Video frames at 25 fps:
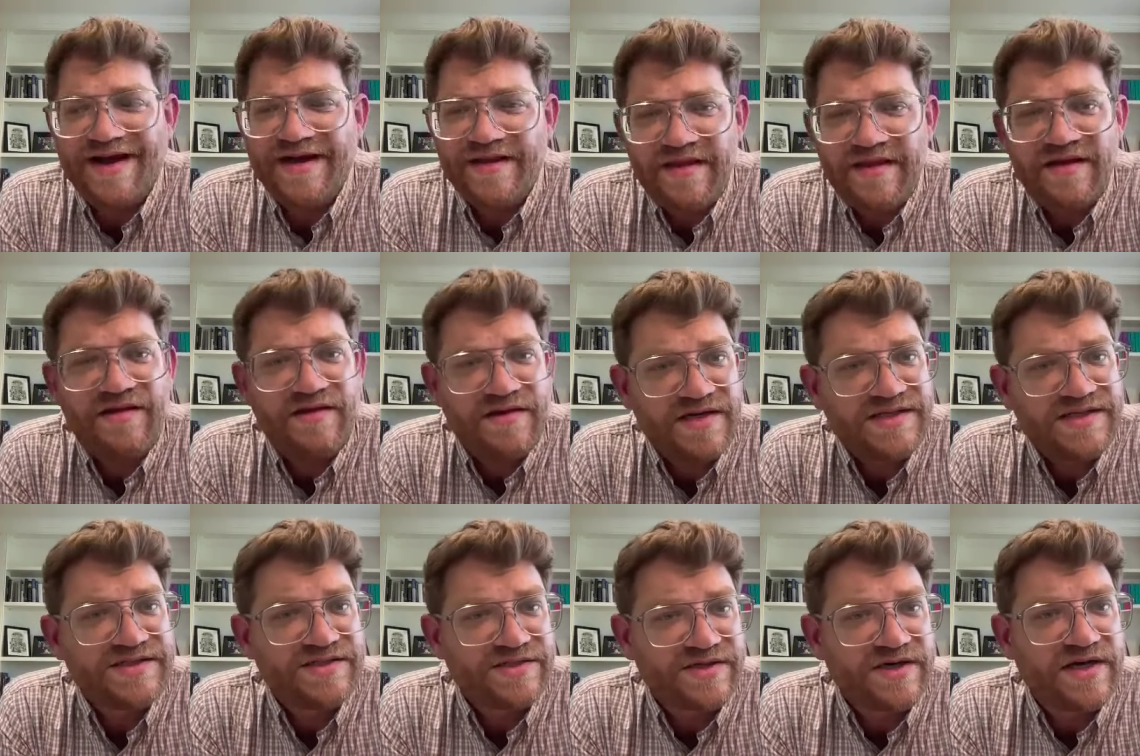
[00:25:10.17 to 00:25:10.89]
I think
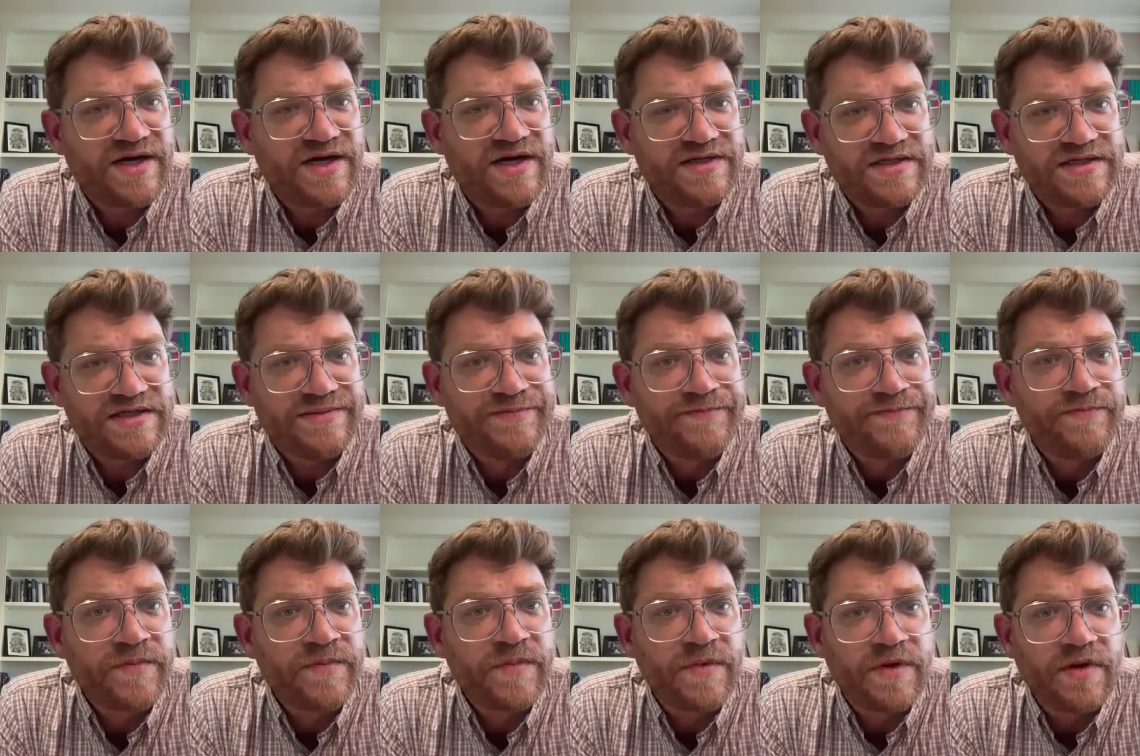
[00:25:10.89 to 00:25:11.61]
Yasir Qadhi
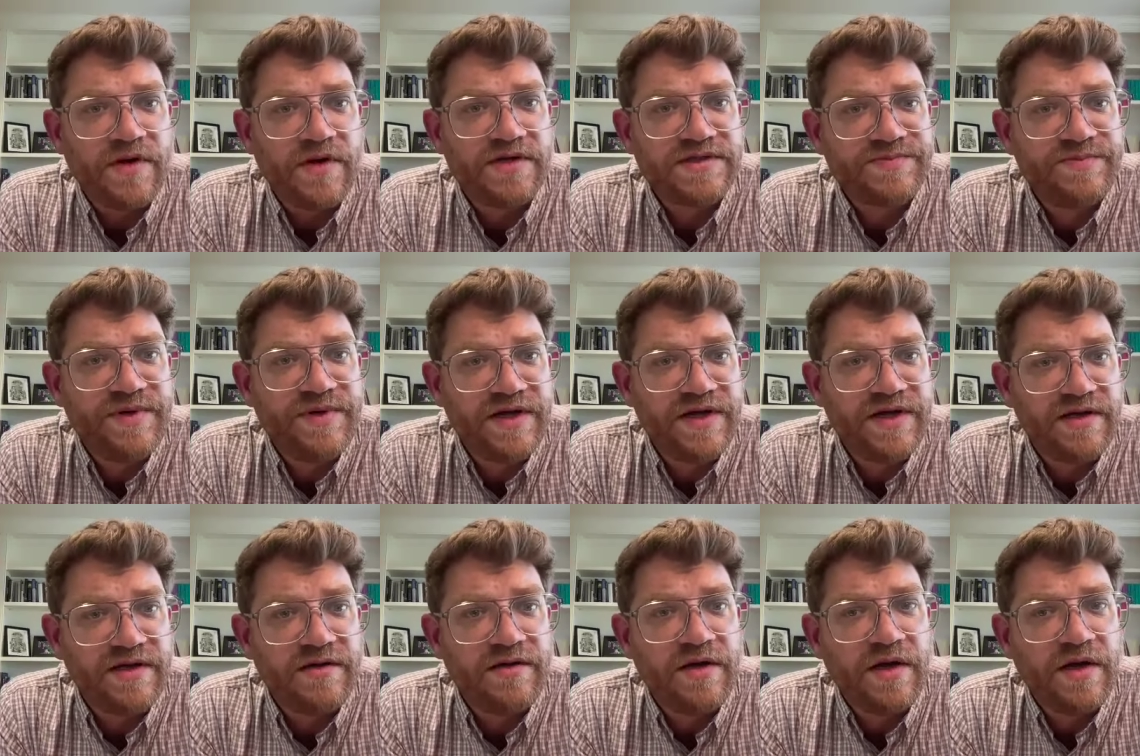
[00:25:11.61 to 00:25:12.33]
has
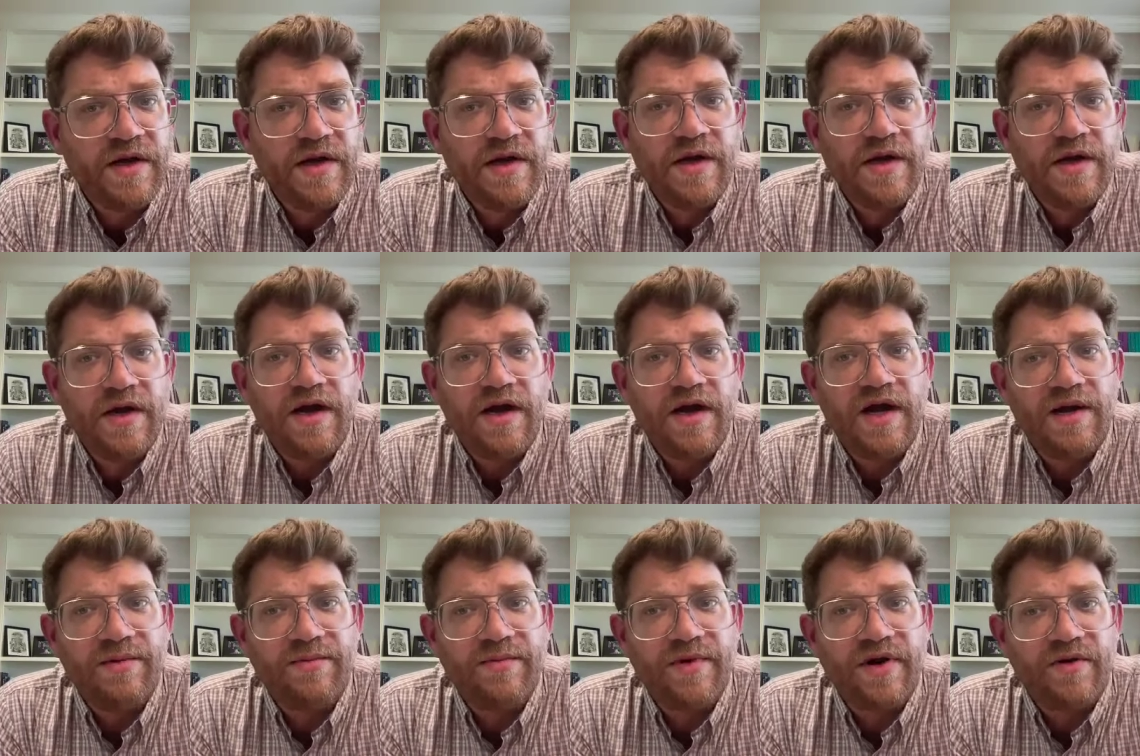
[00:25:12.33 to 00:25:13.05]
been
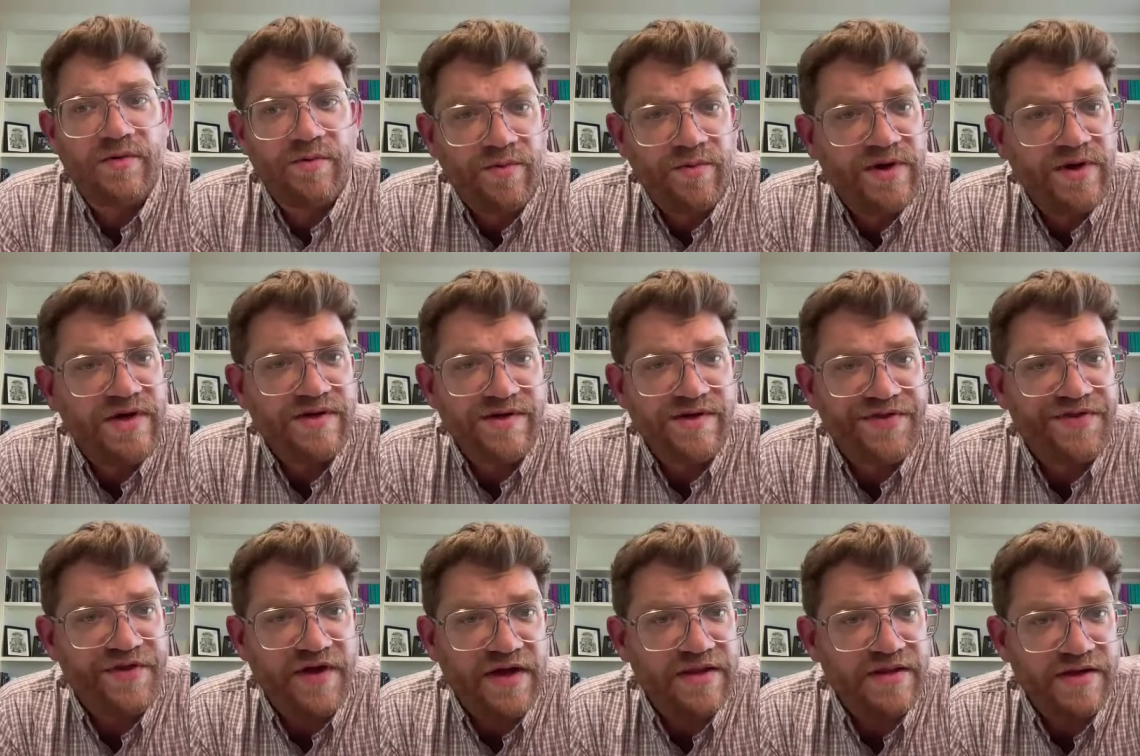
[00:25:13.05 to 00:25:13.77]
um, a real
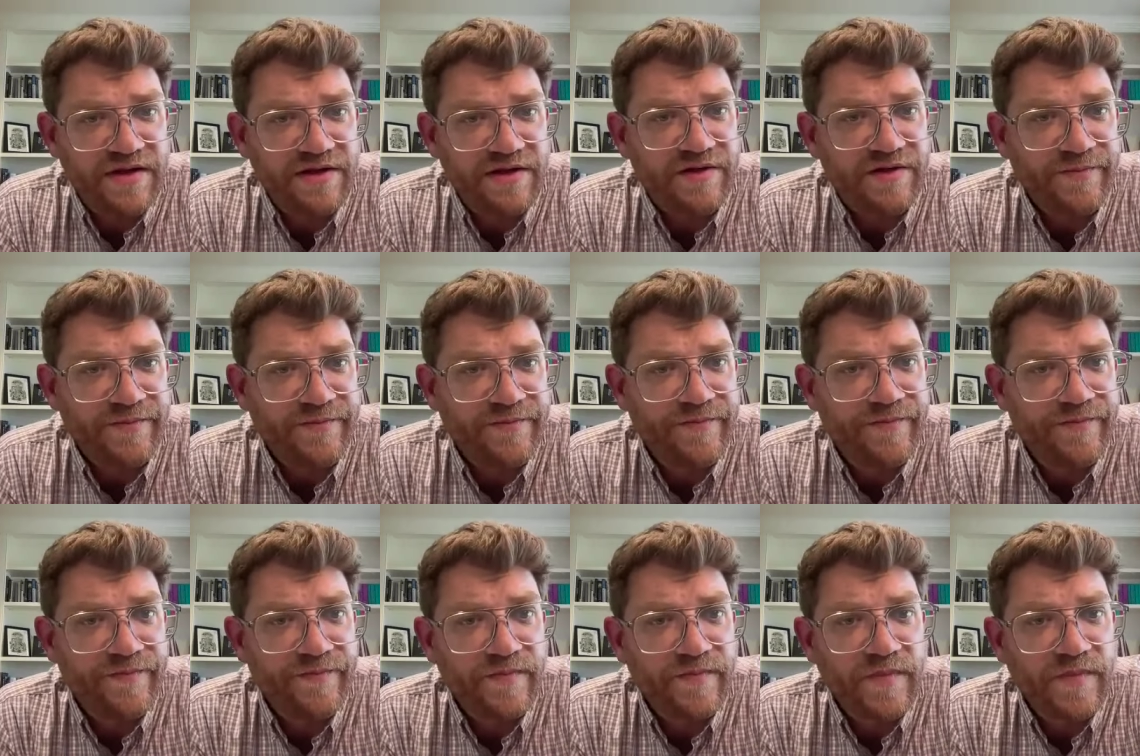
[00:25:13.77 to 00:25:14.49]
thought leader
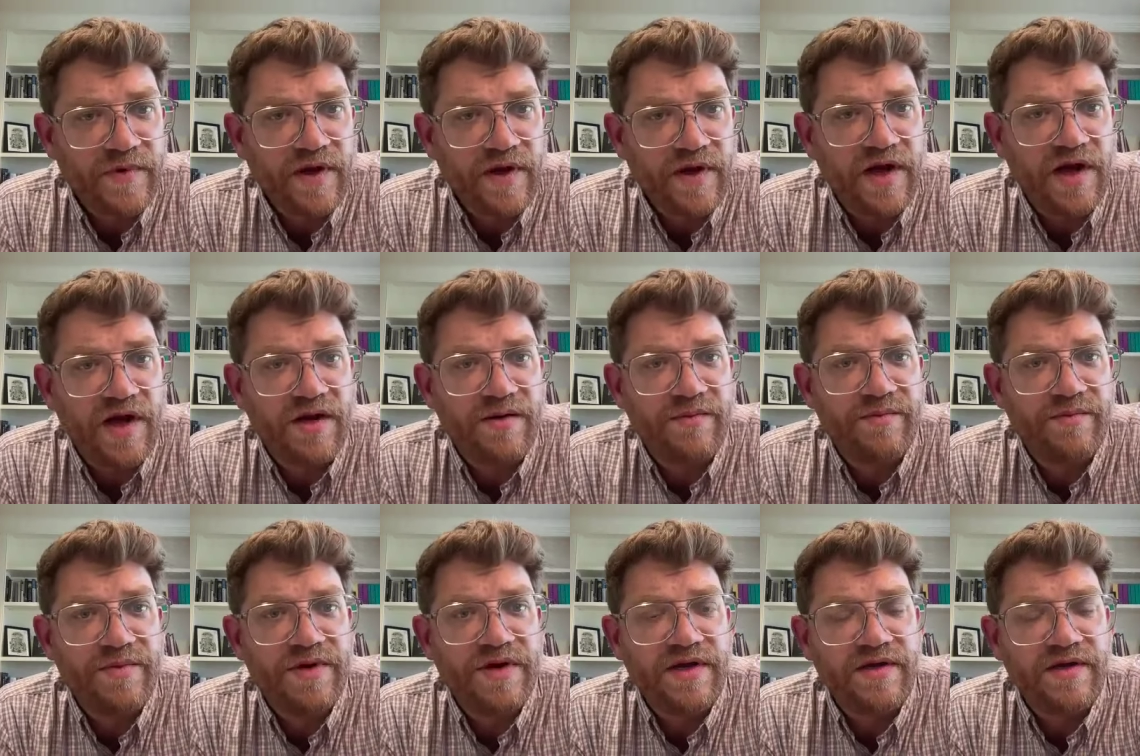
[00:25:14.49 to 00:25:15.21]

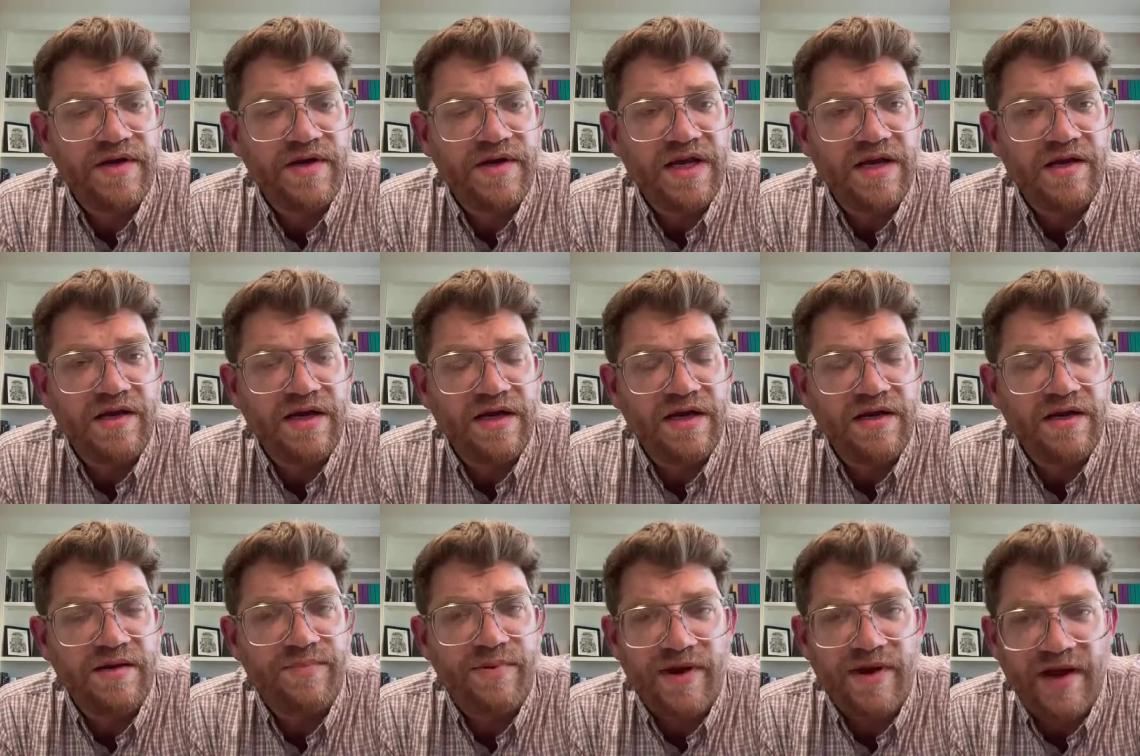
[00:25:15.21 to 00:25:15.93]
um, in in
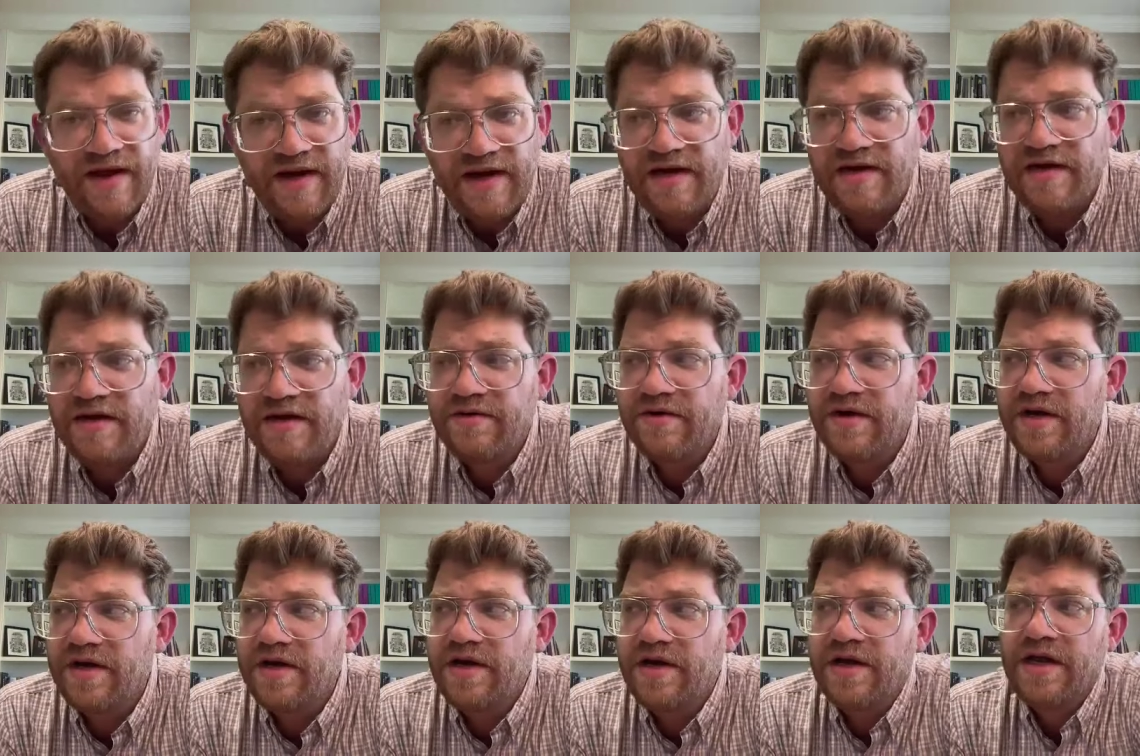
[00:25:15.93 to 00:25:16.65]
in
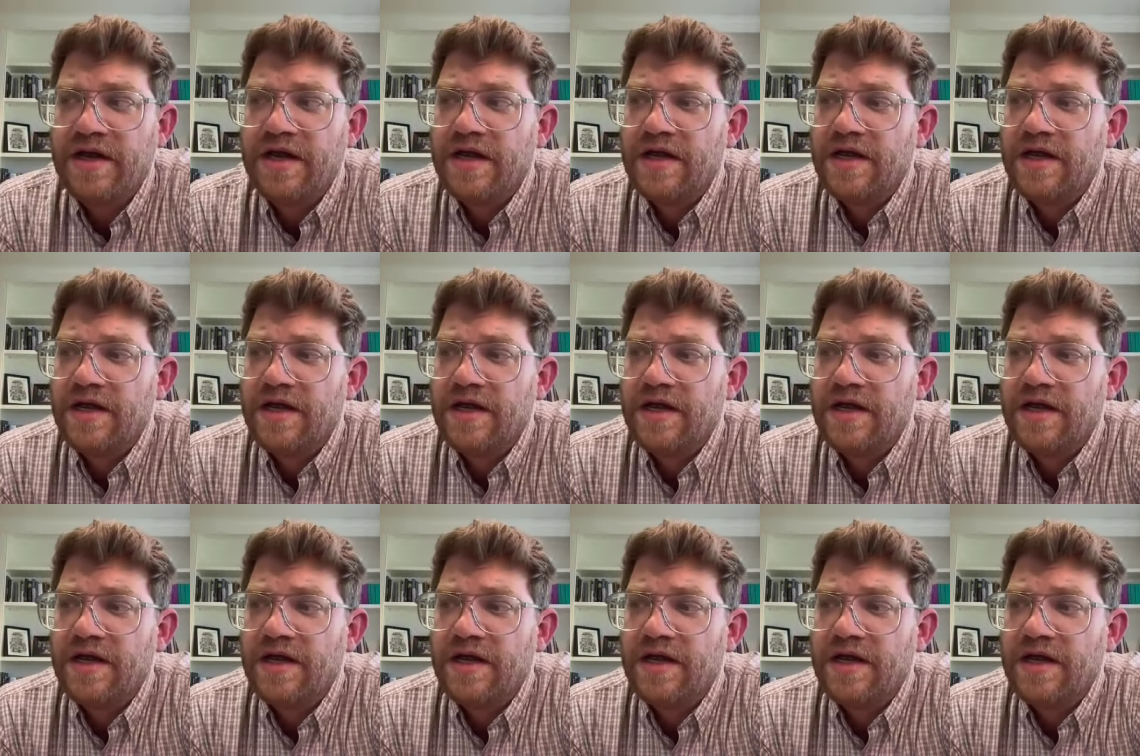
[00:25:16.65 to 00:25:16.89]
pioneering